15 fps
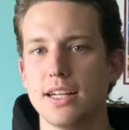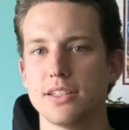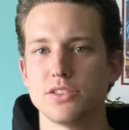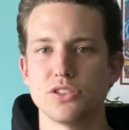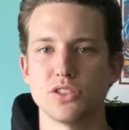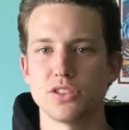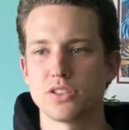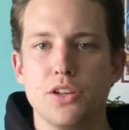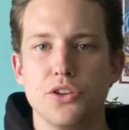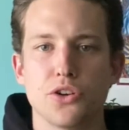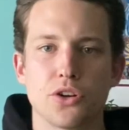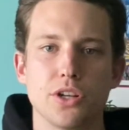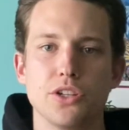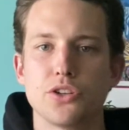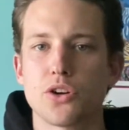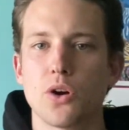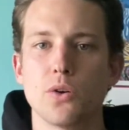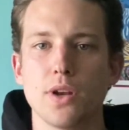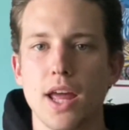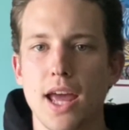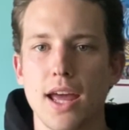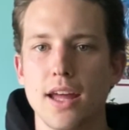it's just you're in your own
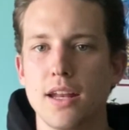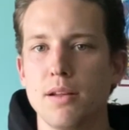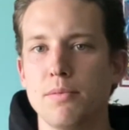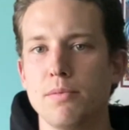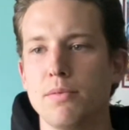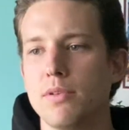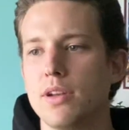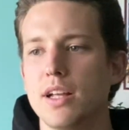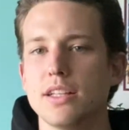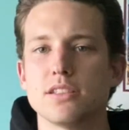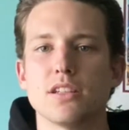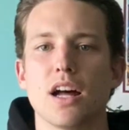head and it's